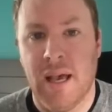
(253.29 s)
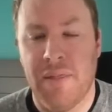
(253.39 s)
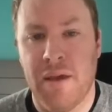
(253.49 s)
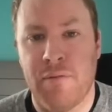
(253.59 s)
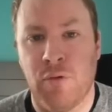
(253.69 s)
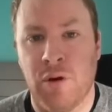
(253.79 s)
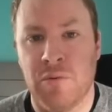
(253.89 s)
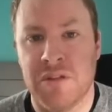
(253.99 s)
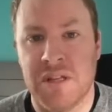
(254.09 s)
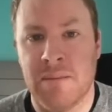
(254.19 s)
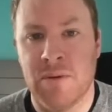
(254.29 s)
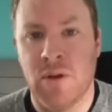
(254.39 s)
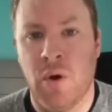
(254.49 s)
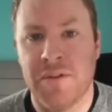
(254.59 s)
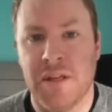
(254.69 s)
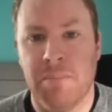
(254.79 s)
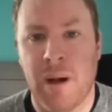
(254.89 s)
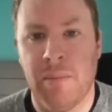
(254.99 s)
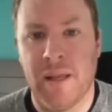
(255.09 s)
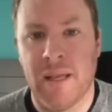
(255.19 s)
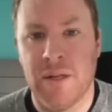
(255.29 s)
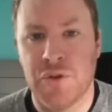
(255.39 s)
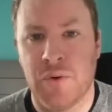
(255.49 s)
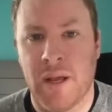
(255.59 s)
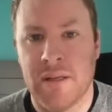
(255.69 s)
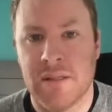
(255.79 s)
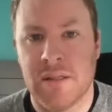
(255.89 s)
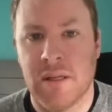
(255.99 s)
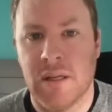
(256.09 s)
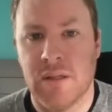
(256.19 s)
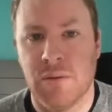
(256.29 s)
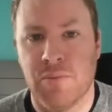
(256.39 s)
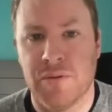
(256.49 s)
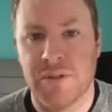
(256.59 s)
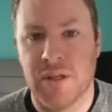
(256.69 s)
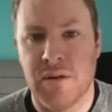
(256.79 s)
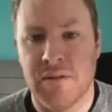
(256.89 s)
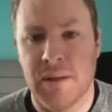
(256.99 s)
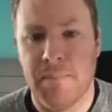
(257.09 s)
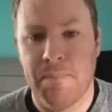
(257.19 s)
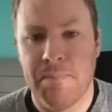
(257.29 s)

and therefore it was deemed not in the public interest to prosecute him.